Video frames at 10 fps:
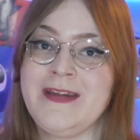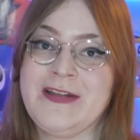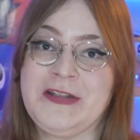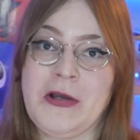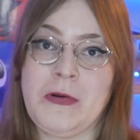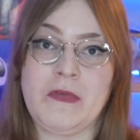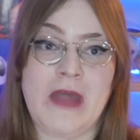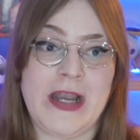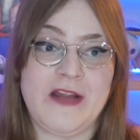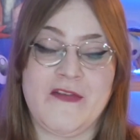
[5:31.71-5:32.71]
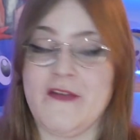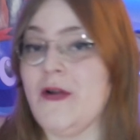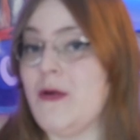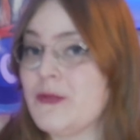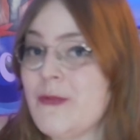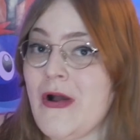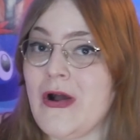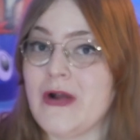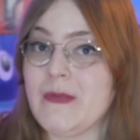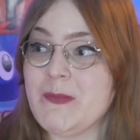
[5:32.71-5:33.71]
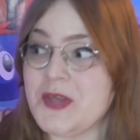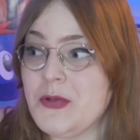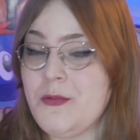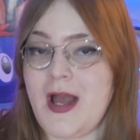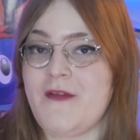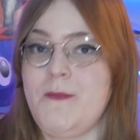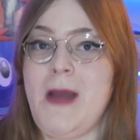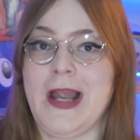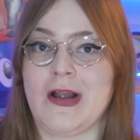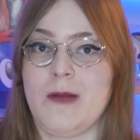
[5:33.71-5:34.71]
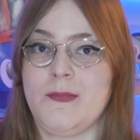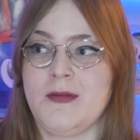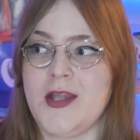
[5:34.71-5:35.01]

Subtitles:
so that if it ever goes wrong, you have a backup.